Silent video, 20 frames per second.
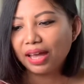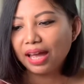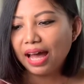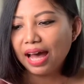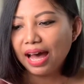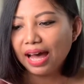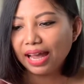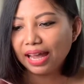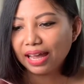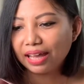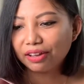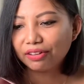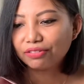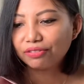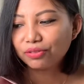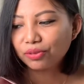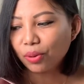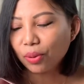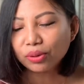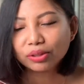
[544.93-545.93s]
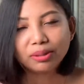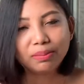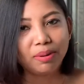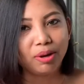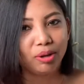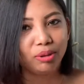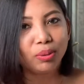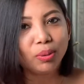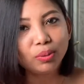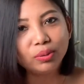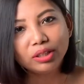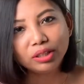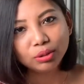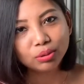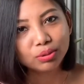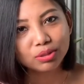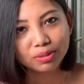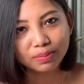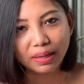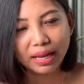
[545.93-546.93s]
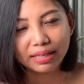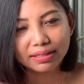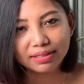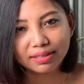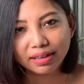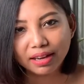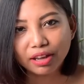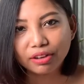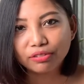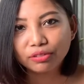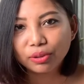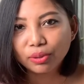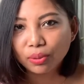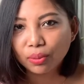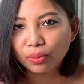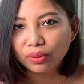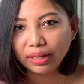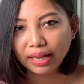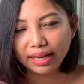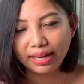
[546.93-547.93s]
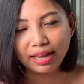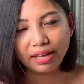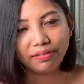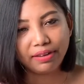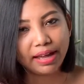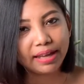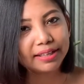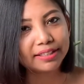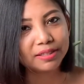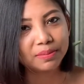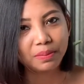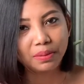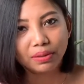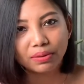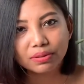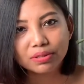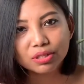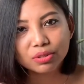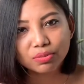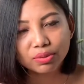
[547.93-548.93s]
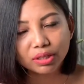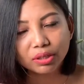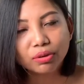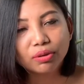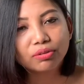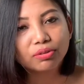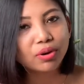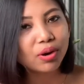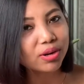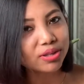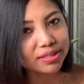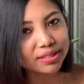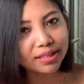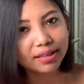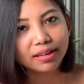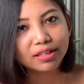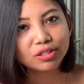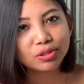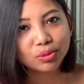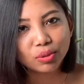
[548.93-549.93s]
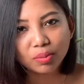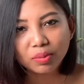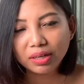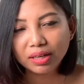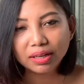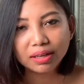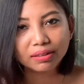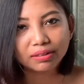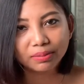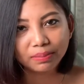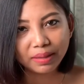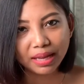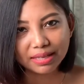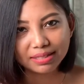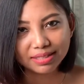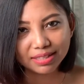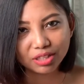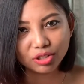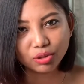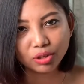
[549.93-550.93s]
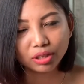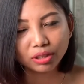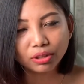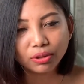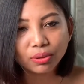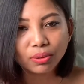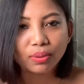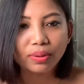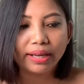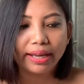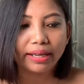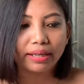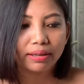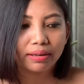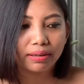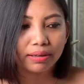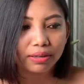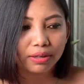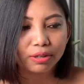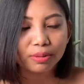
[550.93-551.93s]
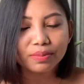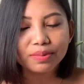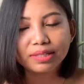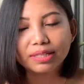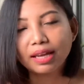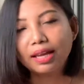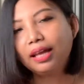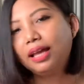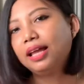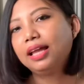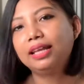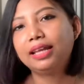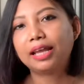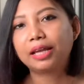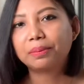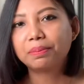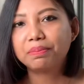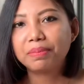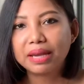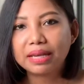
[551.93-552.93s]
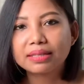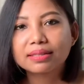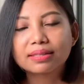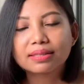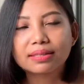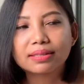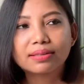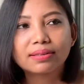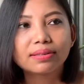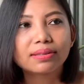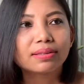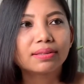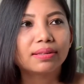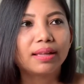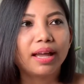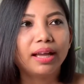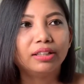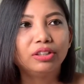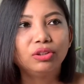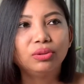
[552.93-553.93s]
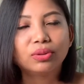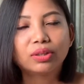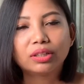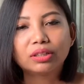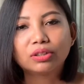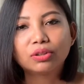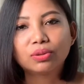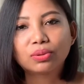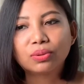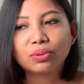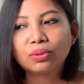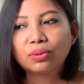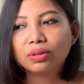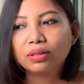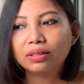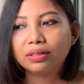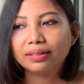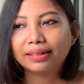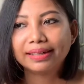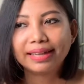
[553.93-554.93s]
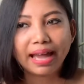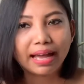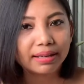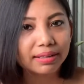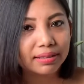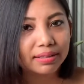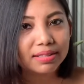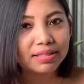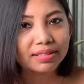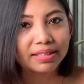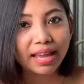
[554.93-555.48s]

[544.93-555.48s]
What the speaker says: I have talked about only those plants that I have grown and I've had experience with. Of course, there are so many other plants that you can grow, like herbs, like basil, and you can grow carrots.